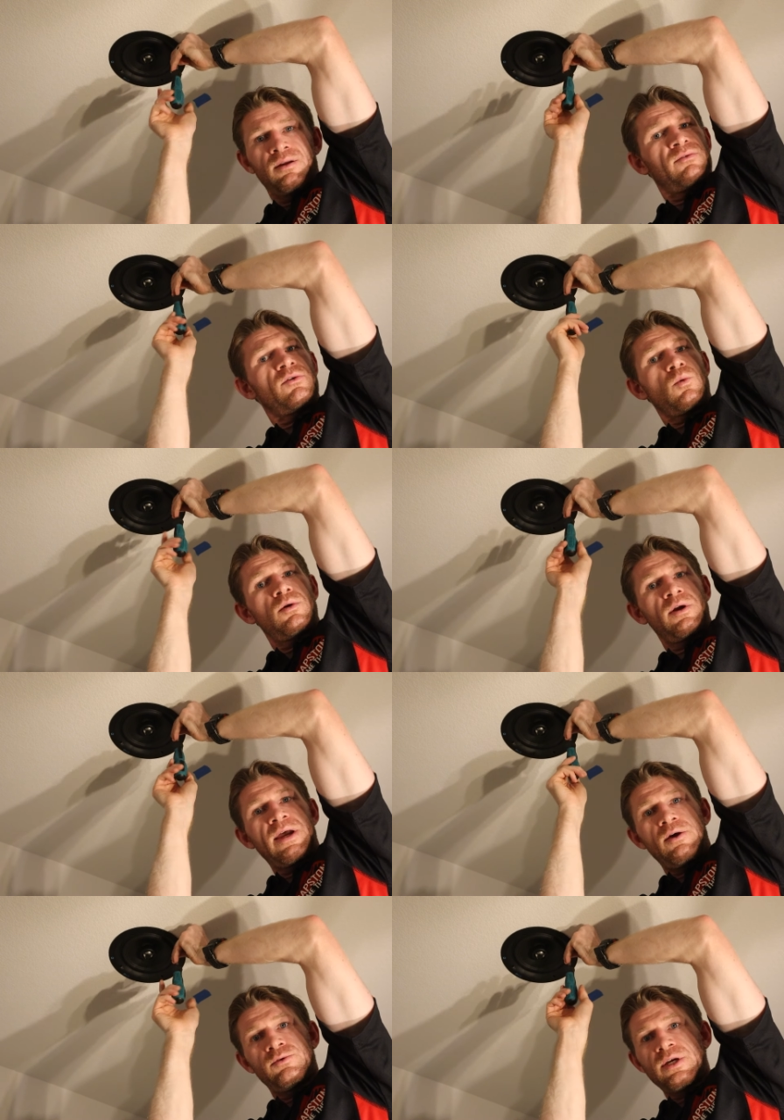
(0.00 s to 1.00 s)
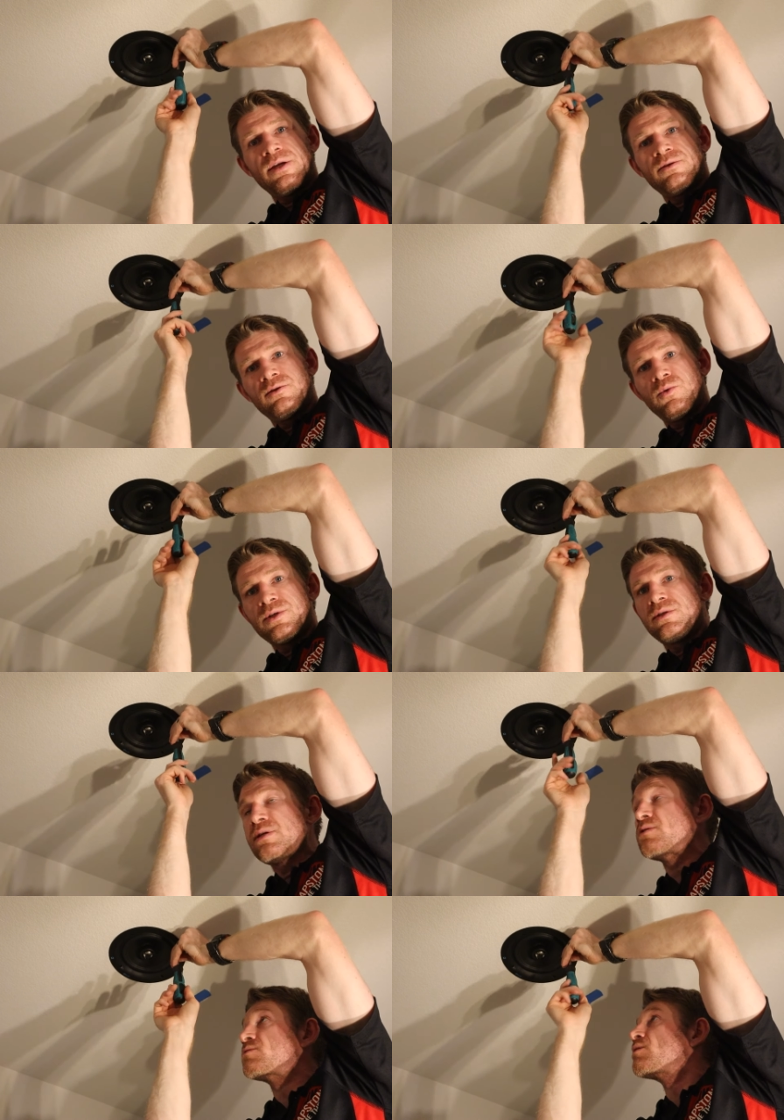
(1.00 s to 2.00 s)
And if you're wondering how tight to twist
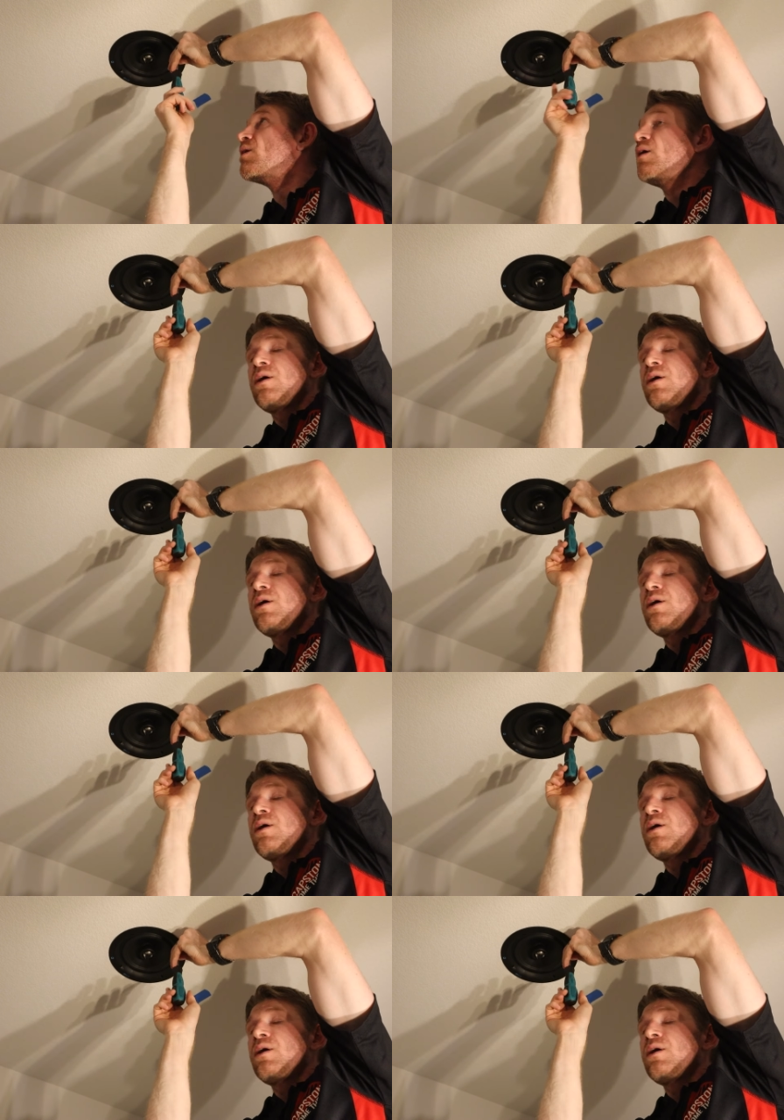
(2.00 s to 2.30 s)
these,